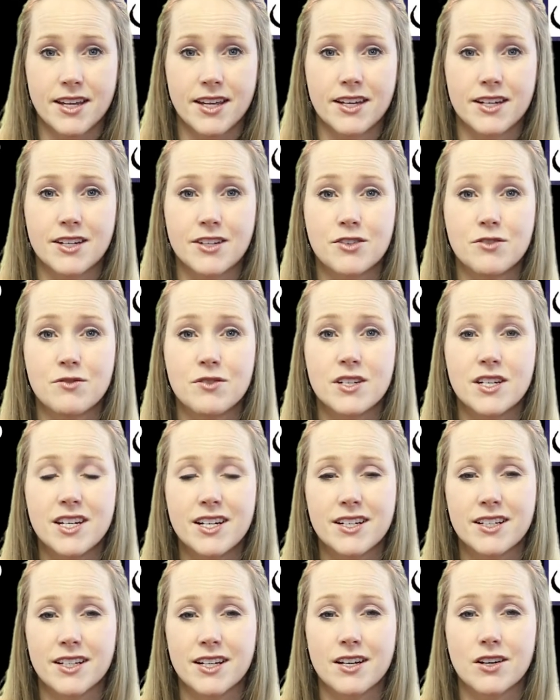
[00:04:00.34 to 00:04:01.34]
in a
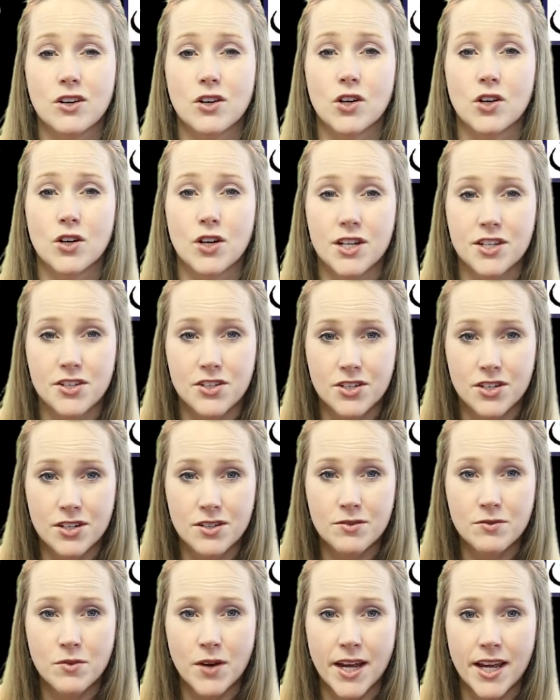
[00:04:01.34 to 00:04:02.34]
uniquely
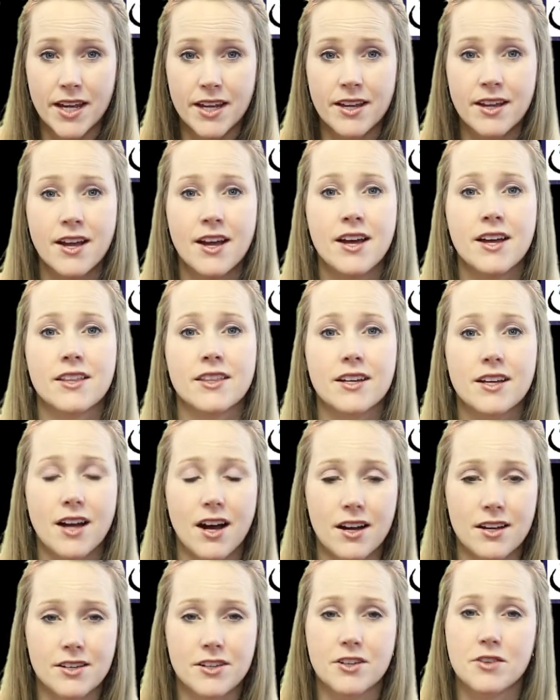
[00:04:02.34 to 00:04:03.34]
Christian way the
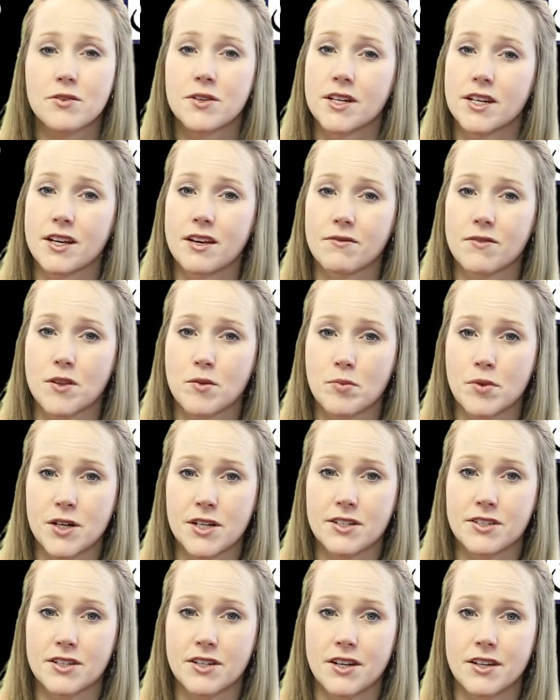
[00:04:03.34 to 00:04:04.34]
continuity of the
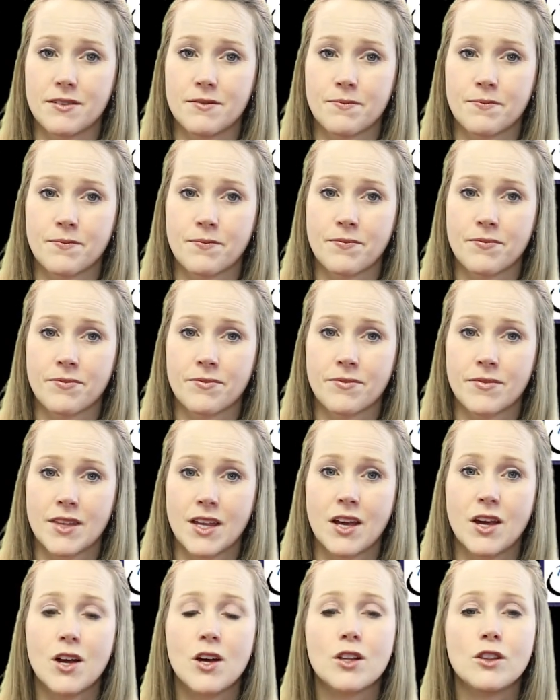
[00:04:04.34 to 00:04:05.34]
priesthood.
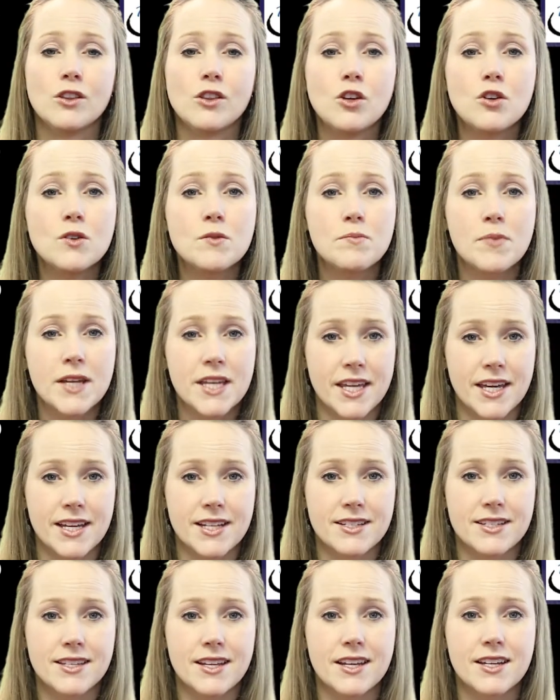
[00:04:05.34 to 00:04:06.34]
Luke
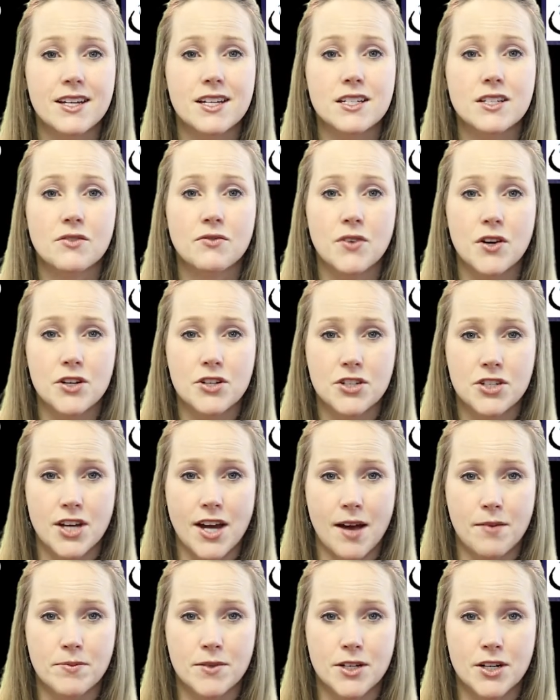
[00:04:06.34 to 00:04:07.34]
begins in his first
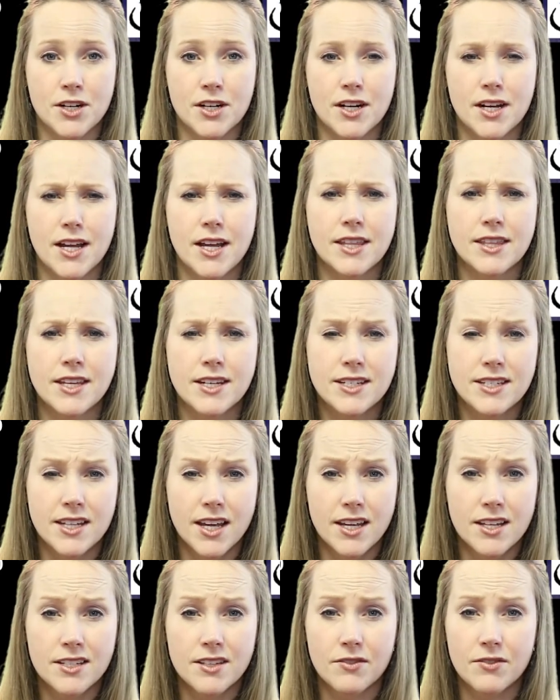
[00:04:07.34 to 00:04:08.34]
chapter, "In the
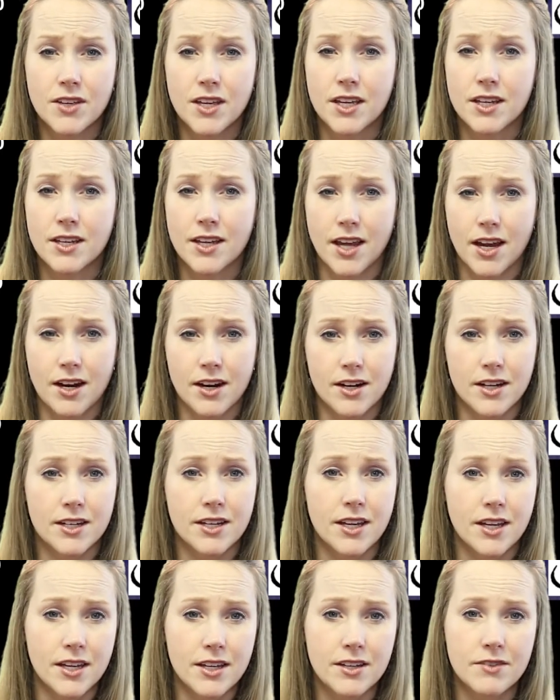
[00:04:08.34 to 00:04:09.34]
days of King Herod,
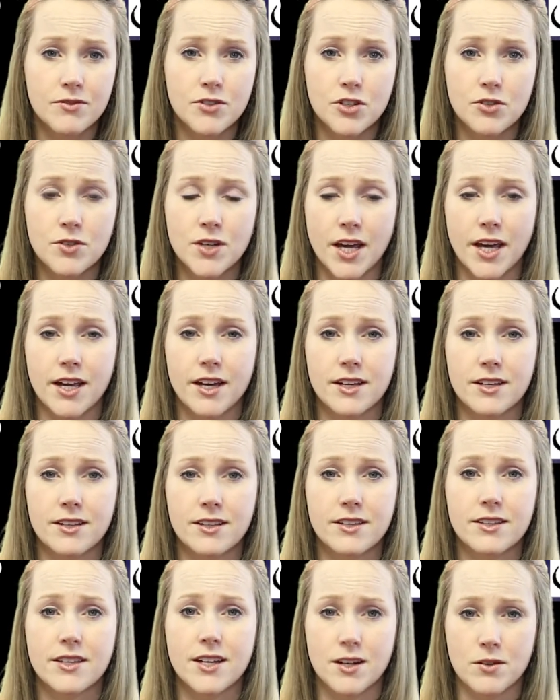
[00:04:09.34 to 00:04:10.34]
king of Judea,
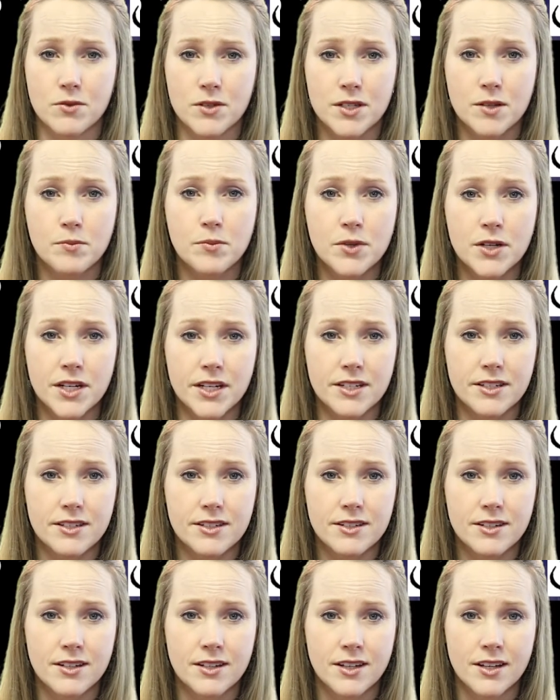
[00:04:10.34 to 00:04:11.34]
there was a
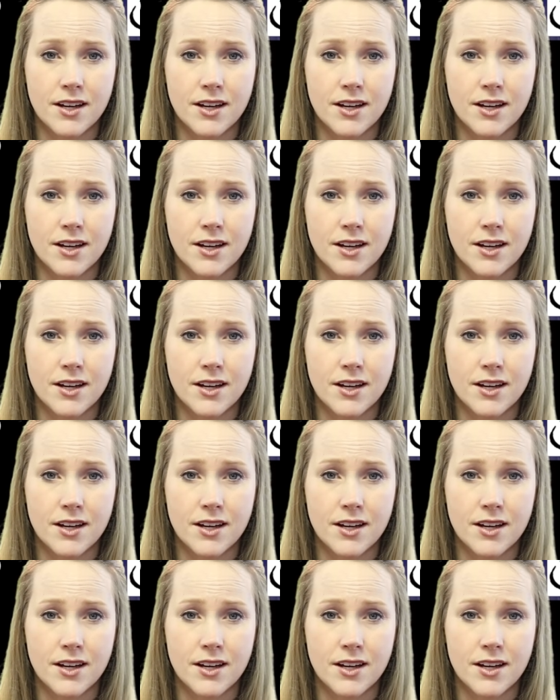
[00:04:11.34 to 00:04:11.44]
priest."